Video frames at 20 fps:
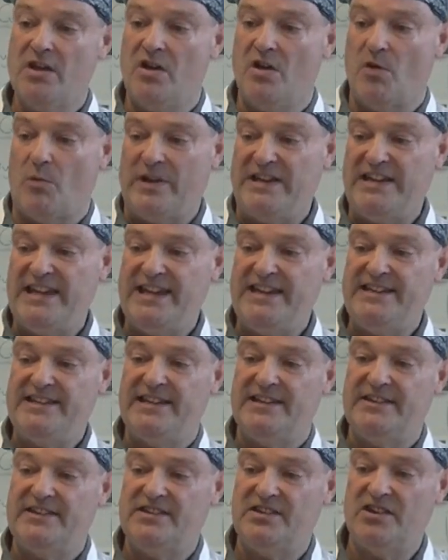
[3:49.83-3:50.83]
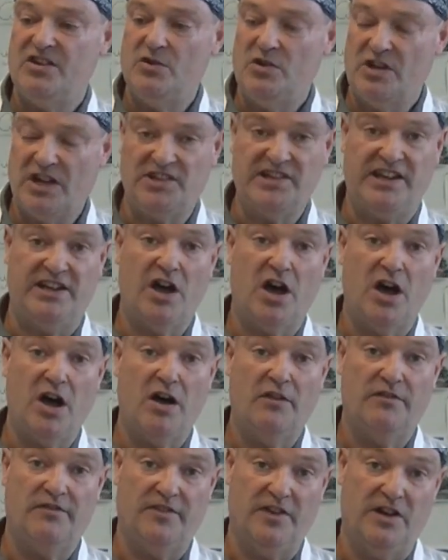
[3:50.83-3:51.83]
We need to cut it in
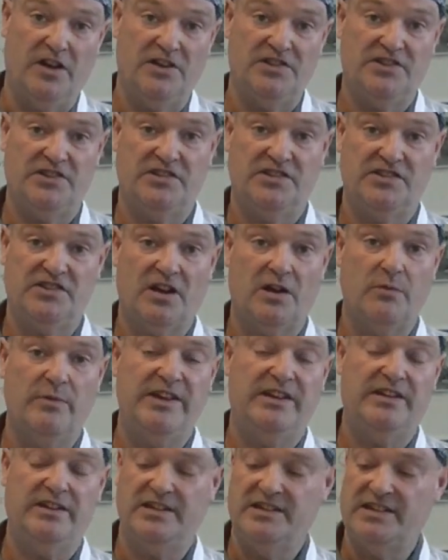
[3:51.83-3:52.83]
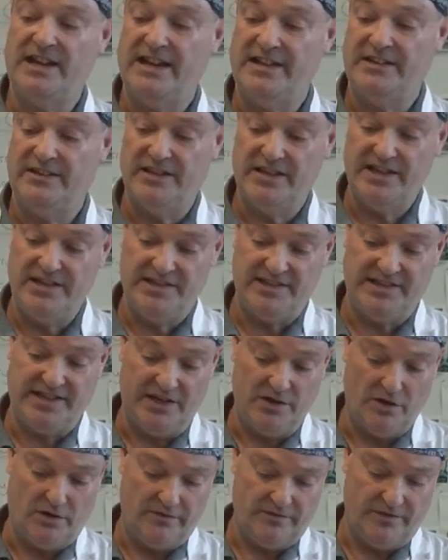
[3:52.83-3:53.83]
half first so we can take the
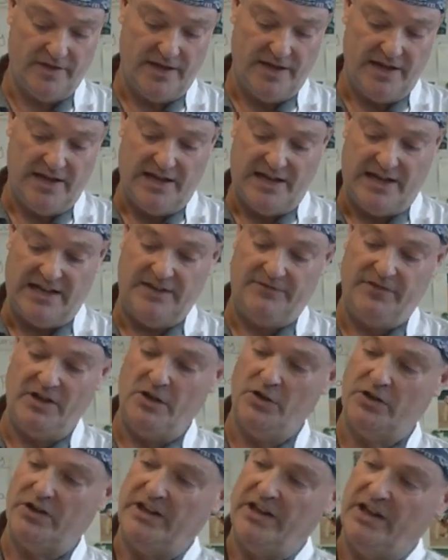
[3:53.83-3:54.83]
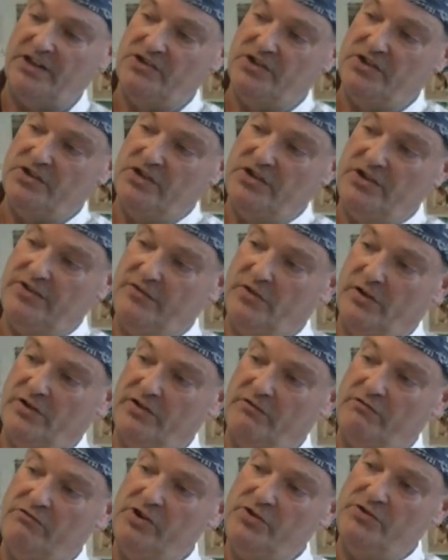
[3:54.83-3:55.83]
skin off. And if you look at an onion, you've got
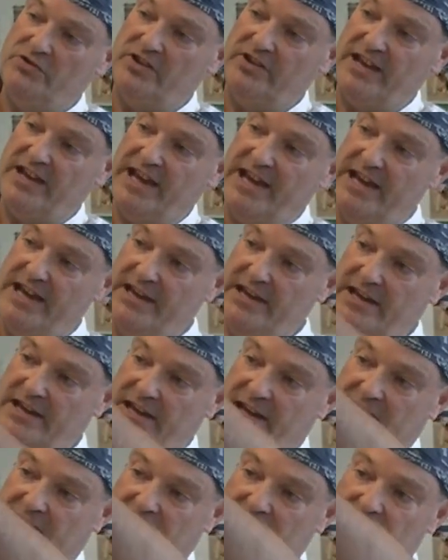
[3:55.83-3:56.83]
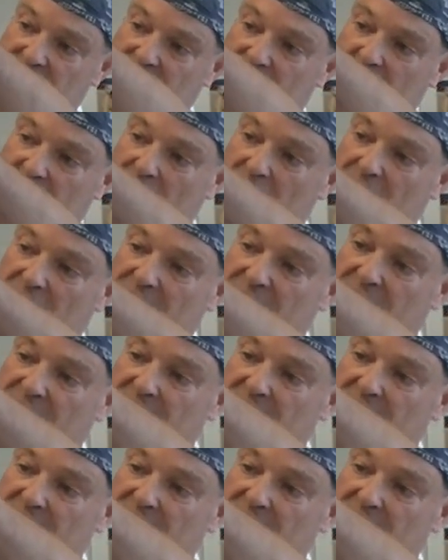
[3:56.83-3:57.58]
the root there, and you've got,